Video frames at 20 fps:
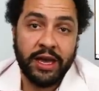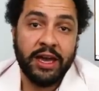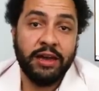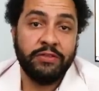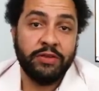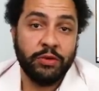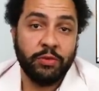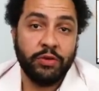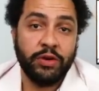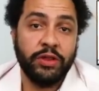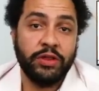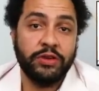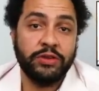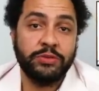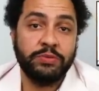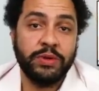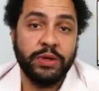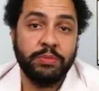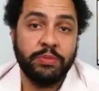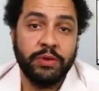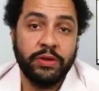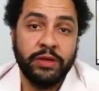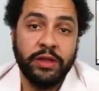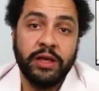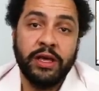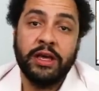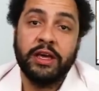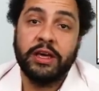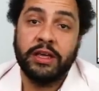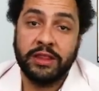If you're one of those people,
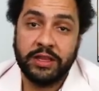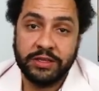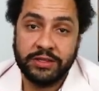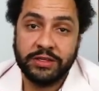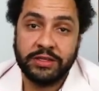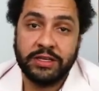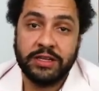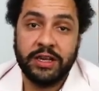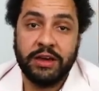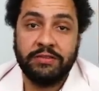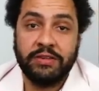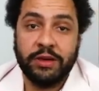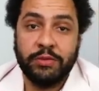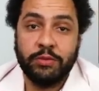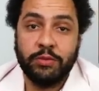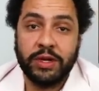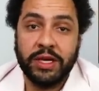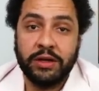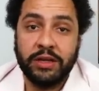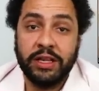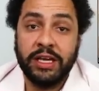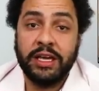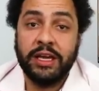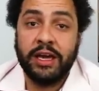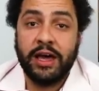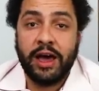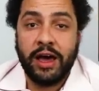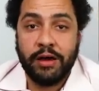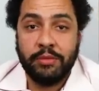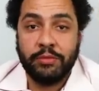this is the DevKit Weekly.
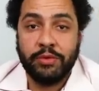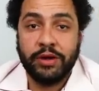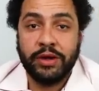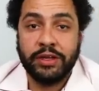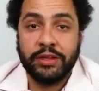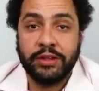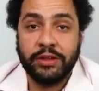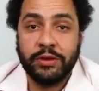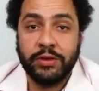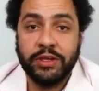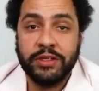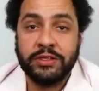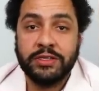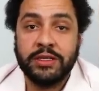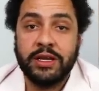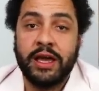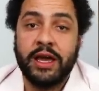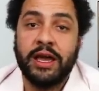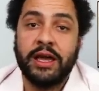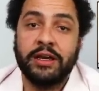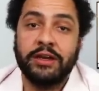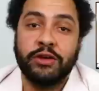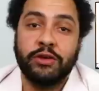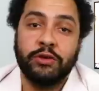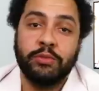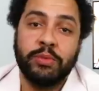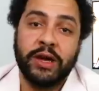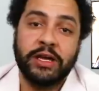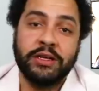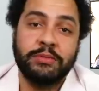I'm Brandon Lewis, and you're
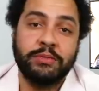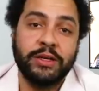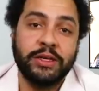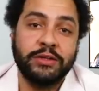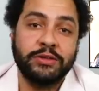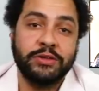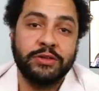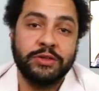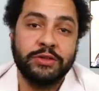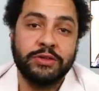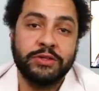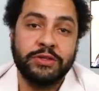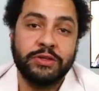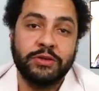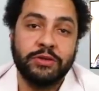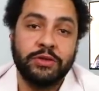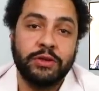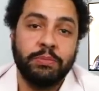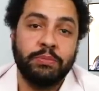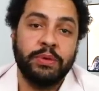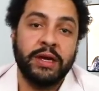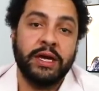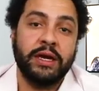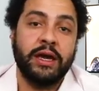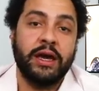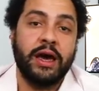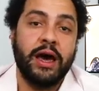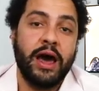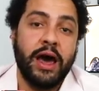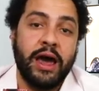about to be introduced to the PIC
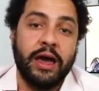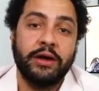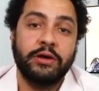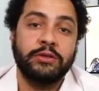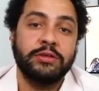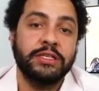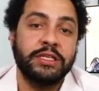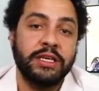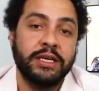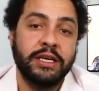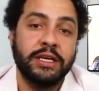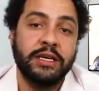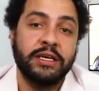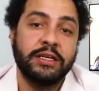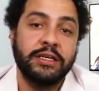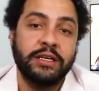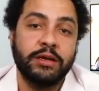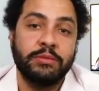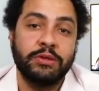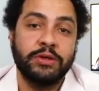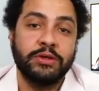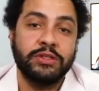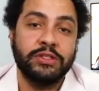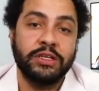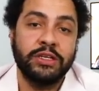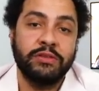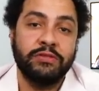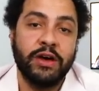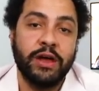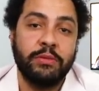IoT WG
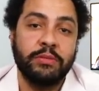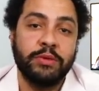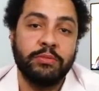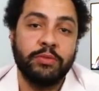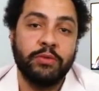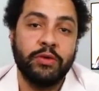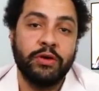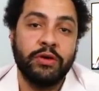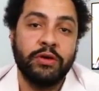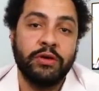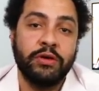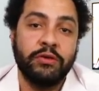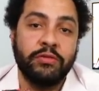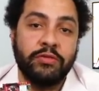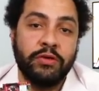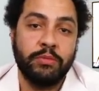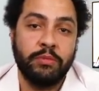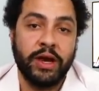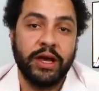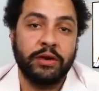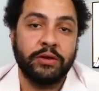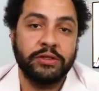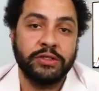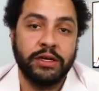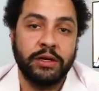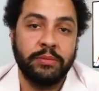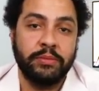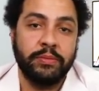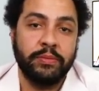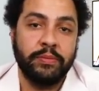Development Board from Microchip.